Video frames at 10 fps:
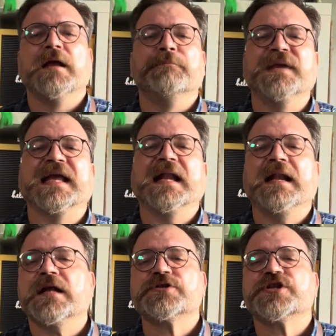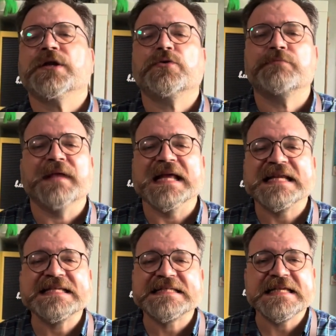Michelangelo
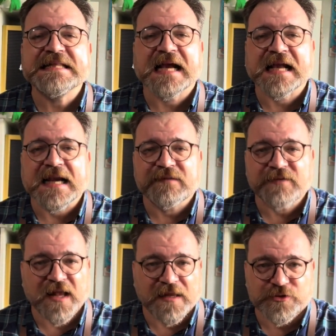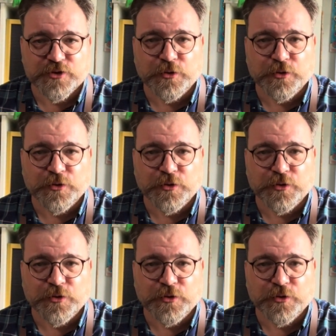Merisi da Caravaggio,